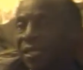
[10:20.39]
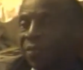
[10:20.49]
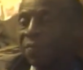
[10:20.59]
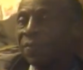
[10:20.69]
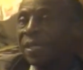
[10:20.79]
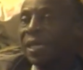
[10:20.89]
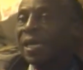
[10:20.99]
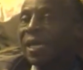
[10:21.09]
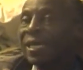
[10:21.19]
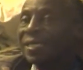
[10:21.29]
them
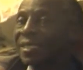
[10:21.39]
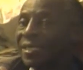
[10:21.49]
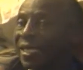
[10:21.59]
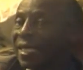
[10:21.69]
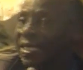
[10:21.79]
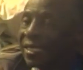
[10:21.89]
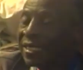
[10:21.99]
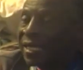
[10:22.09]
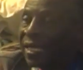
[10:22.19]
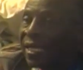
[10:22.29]
as a
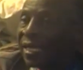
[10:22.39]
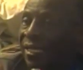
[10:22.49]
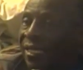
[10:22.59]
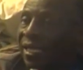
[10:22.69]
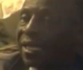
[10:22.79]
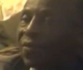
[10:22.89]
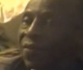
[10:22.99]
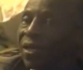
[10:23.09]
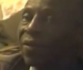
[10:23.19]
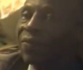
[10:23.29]
stage. Then
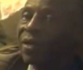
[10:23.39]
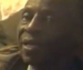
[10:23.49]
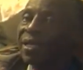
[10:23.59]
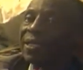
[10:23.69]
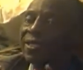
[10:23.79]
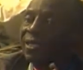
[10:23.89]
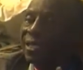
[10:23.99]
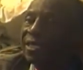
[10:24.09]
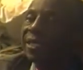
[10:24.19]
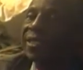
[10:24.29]
we have another
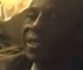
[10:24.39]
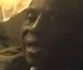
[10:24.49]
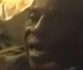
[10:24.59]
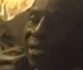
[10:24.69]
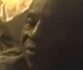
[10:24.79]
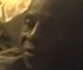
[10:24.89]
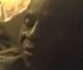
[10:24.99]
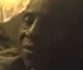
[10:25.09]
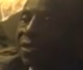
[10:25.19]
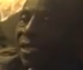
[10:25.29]
stage, that is the high
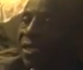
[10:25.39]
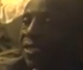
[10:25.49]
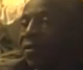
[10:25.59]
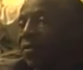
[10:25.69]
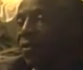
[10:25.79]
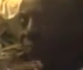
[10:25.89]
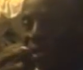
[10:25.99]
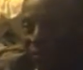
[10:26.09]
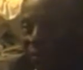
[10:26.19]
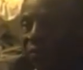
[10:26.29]
school stage or the
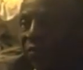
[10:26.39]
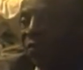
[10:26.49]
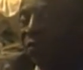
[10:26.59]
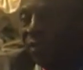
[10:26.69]
primary school